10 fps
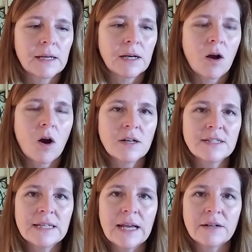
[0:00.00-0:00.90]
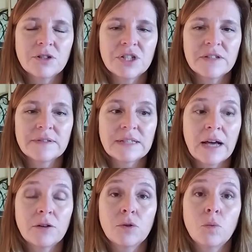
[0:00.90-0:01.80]
Harness the energies of
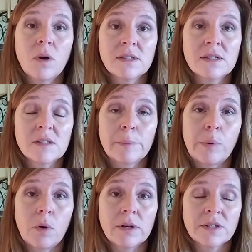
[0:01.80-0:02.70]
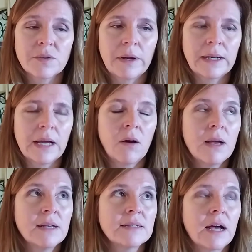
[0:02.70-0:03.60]
Saturn who wants to support us right now.
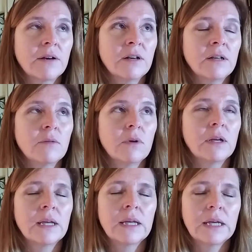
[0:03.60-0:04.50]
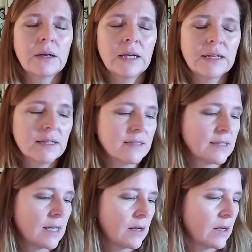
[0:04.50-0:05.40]
Saturn
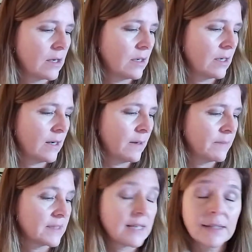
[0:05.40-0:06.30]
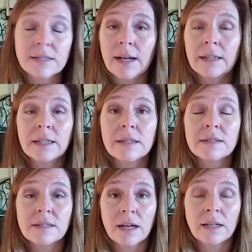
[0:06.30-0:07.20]
is um, sextiling the
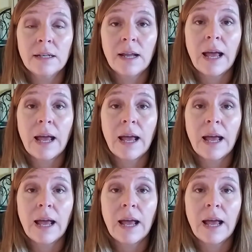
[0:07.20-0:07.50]
Sun